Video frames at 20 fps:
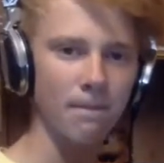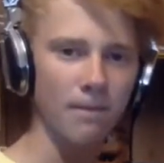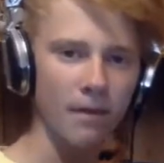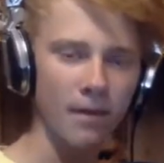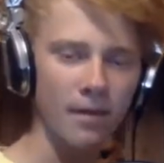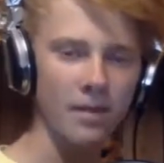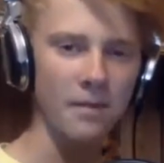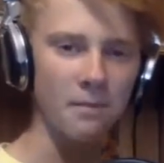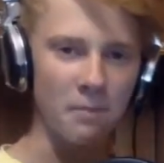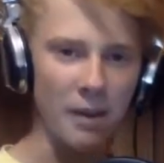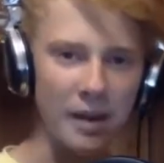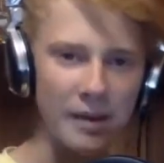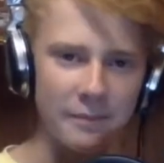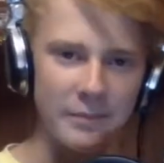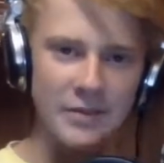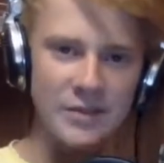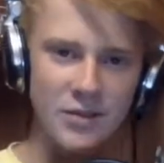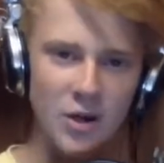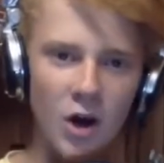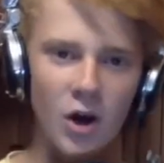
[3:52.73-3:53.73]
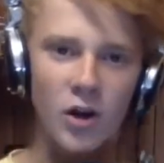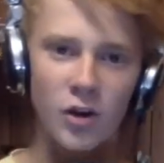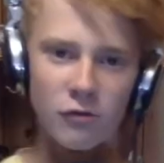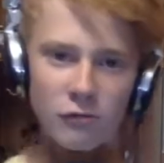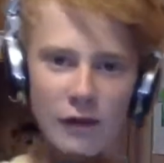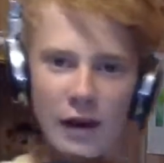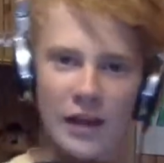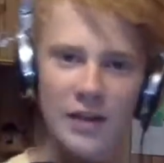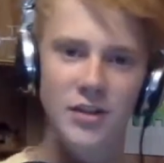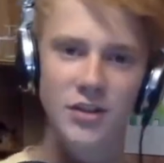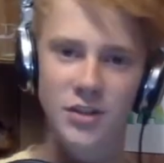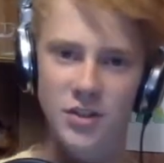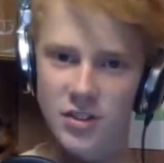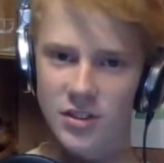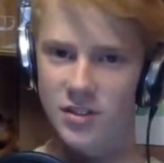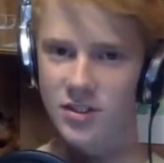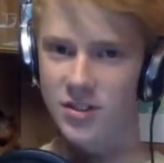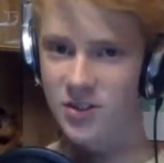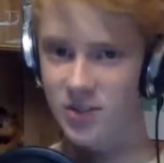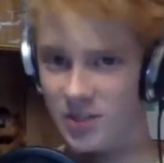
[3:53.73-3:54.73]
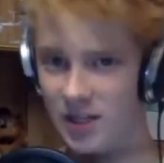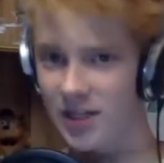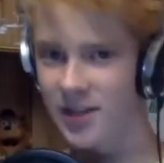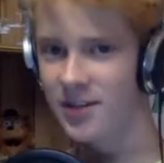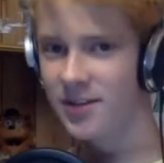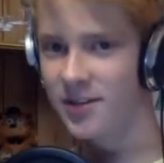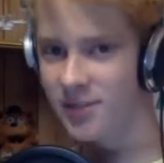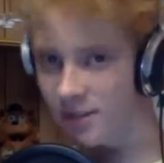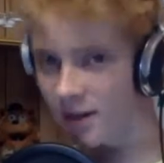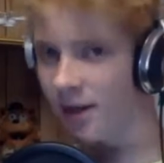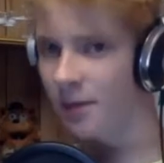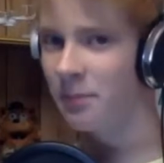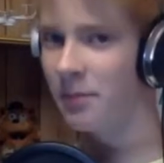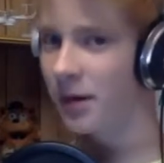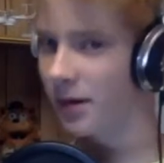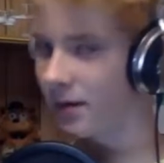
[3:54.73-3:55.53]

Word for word: The baby's got a rash. Change his diaper